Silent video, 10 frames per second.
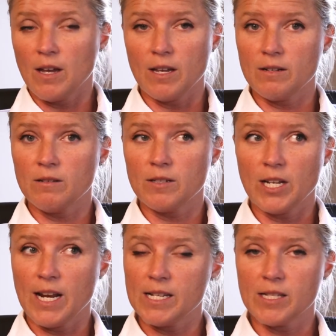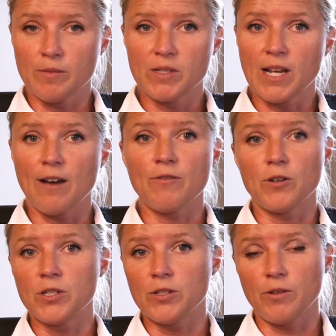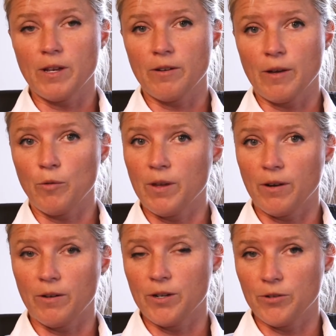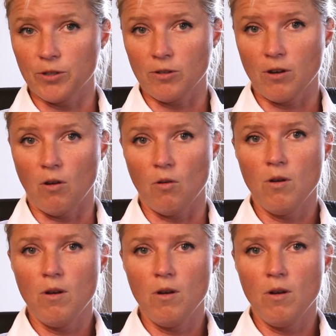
And today some staff are still there that were there years ago.